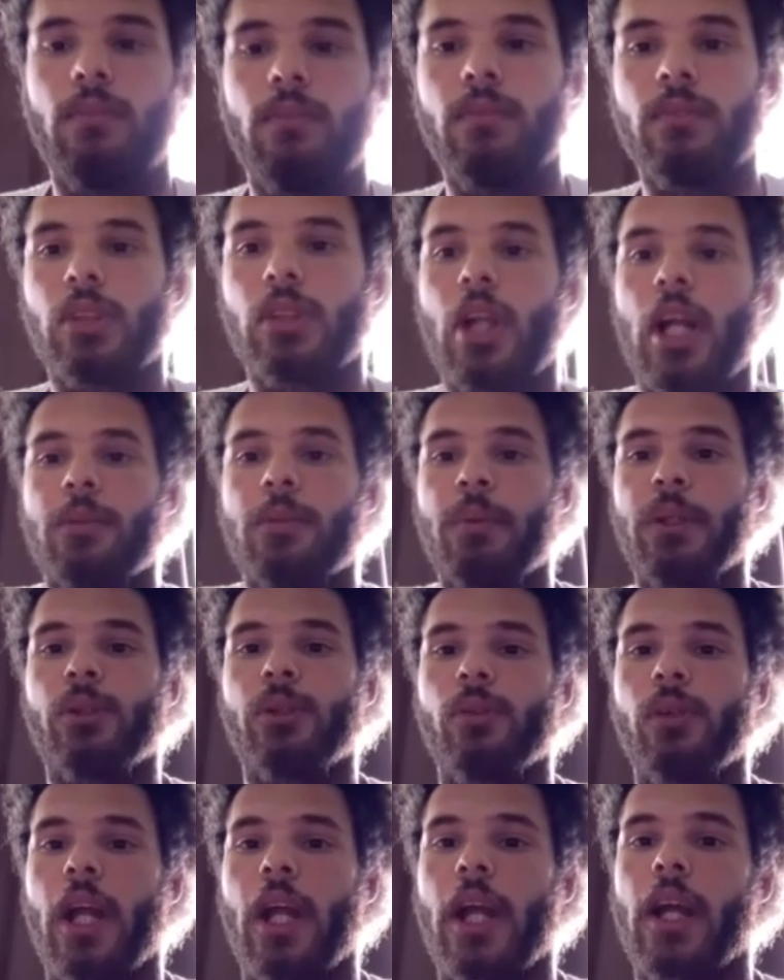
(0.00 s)
So that's
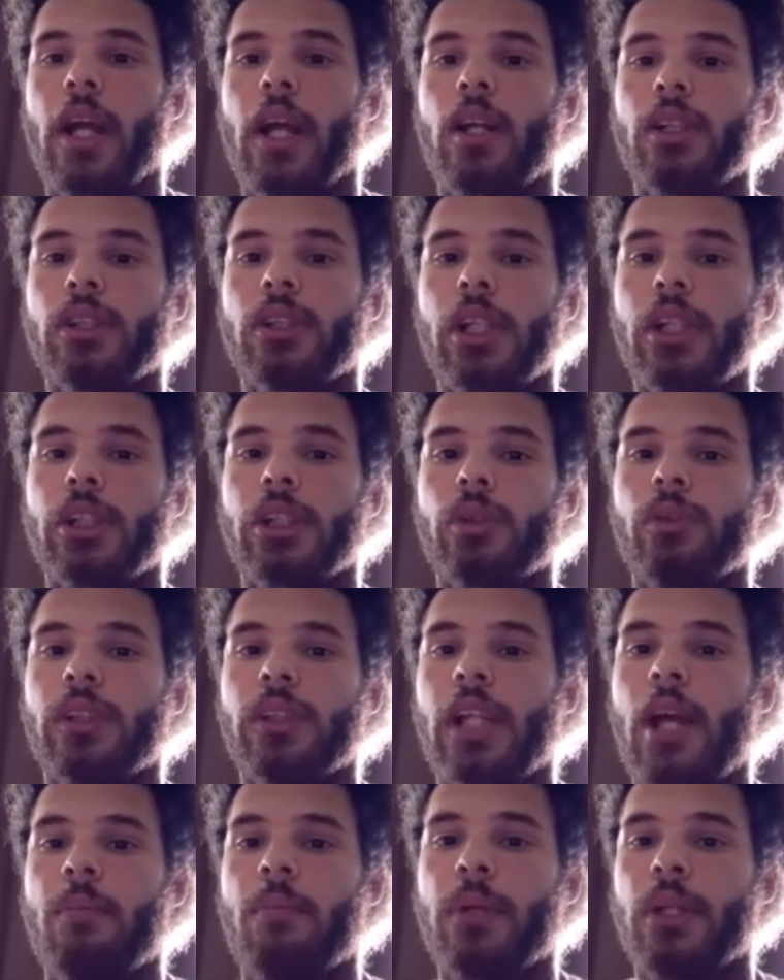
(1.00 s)
basically what I got to say. So with
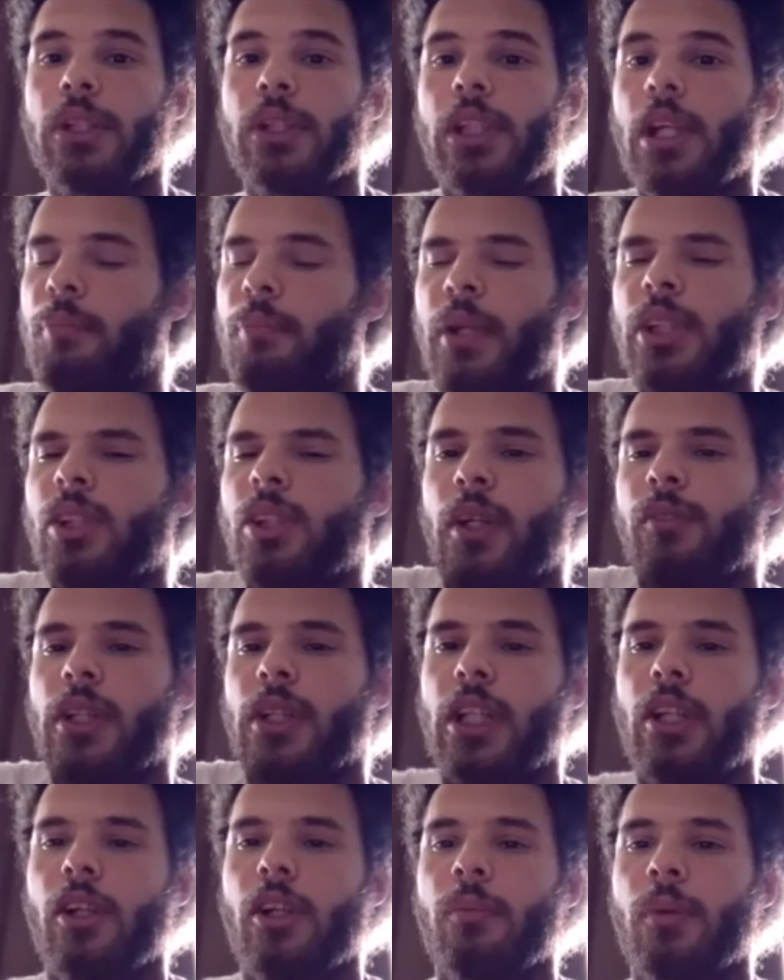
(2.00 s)
that being said, best of luck
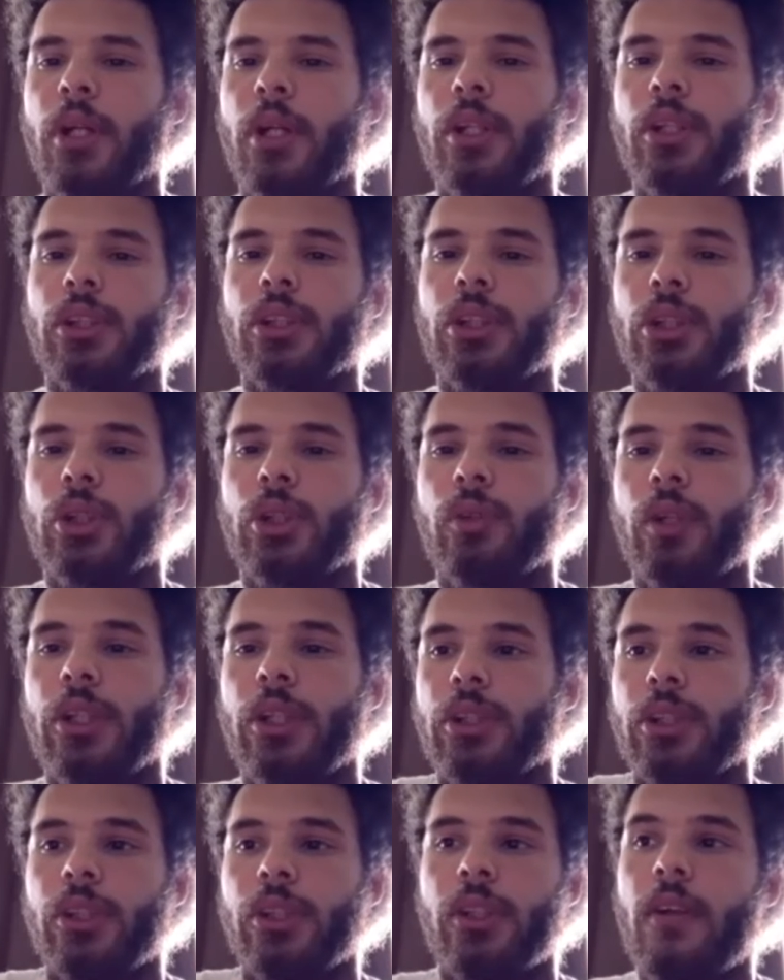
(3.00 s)
to everybody in this
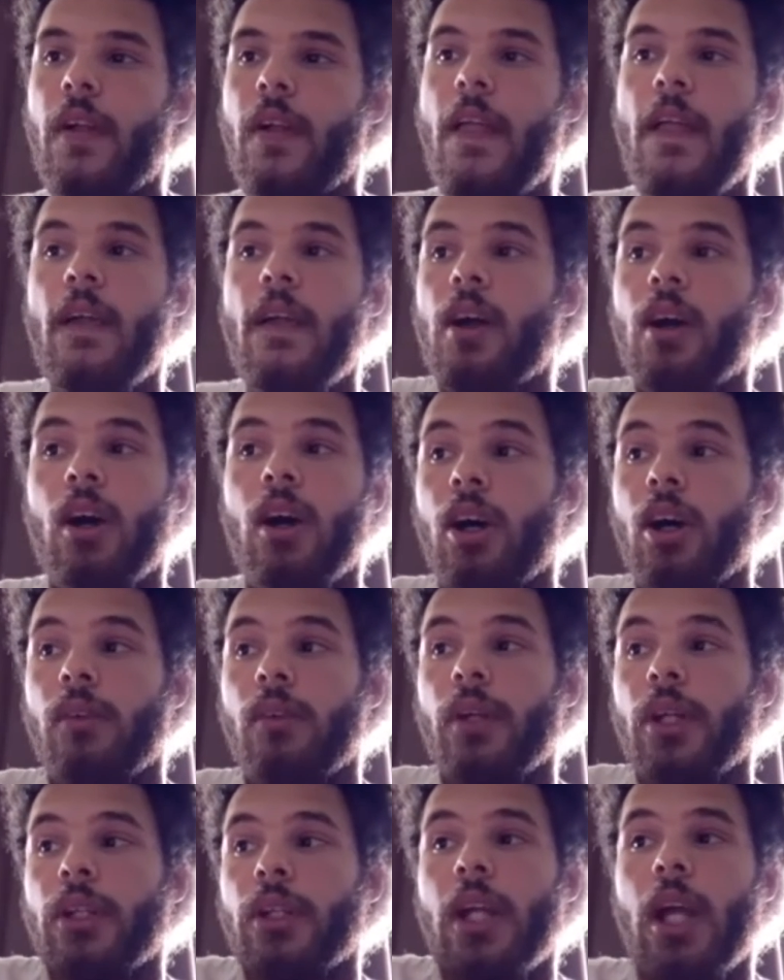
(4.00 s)
situation.
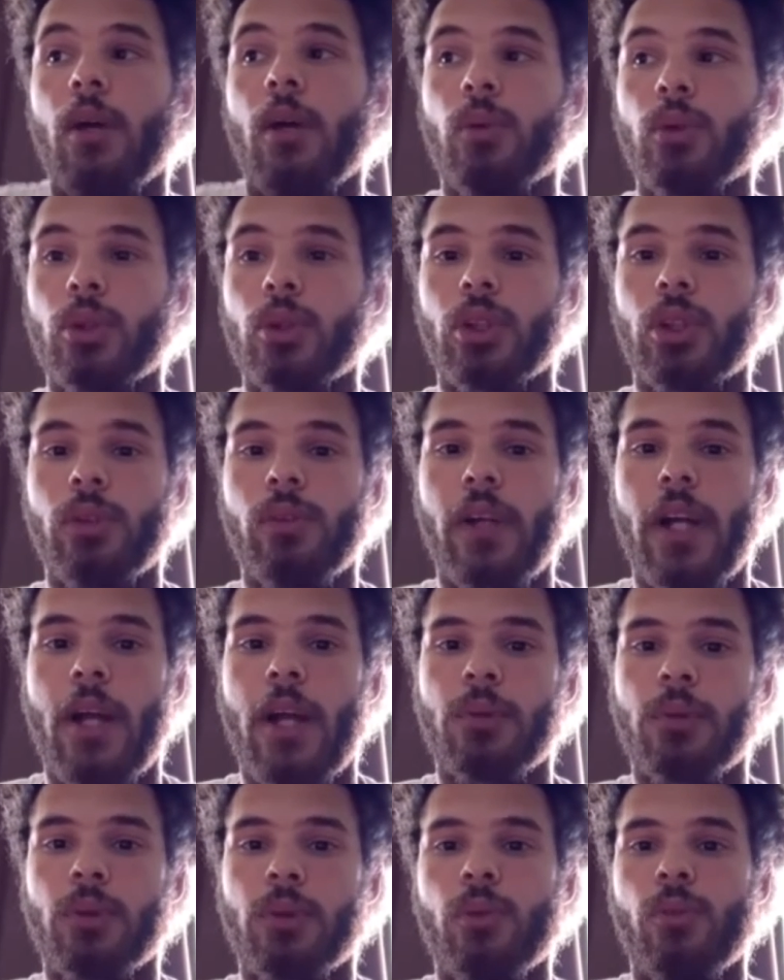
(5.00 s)
And, yeah, we'll just see what
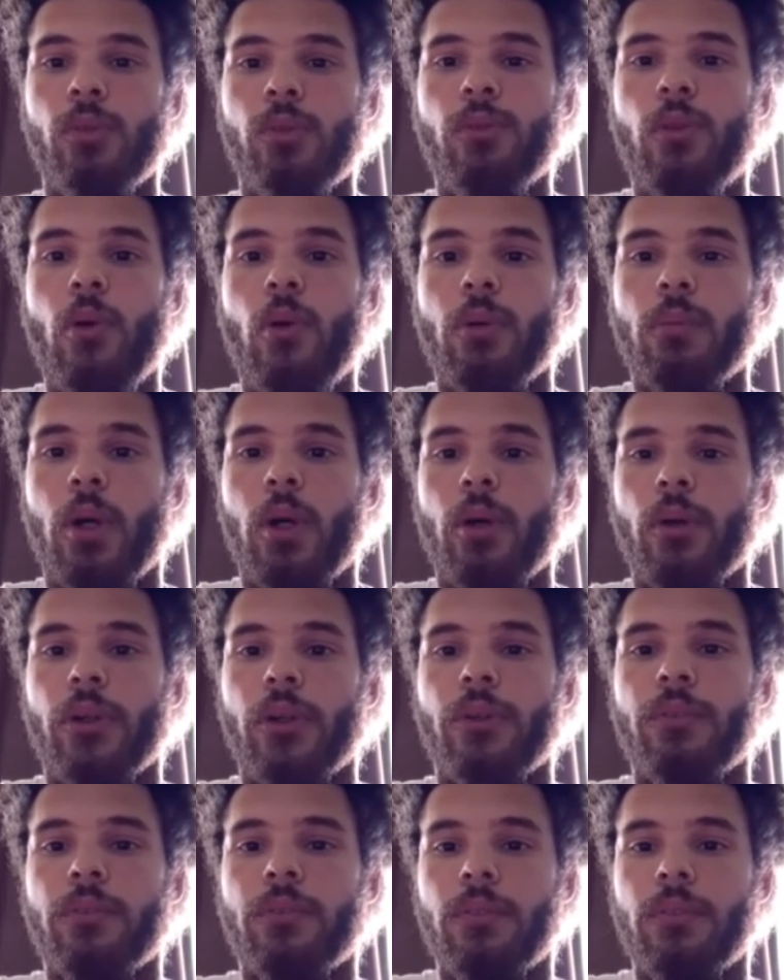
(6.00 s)
happens moving forward, Mario.